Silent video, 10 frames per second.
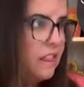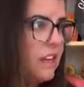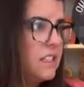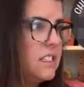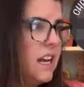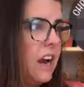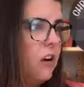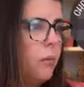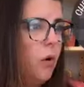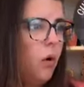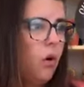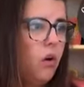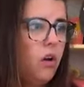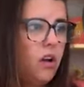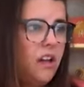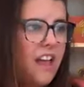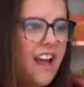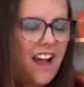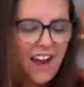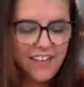That's terrible.
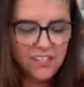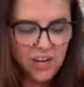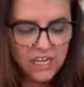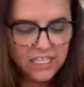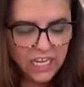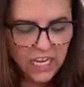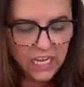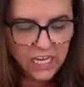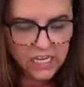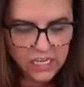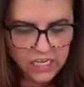Hi, Donna D.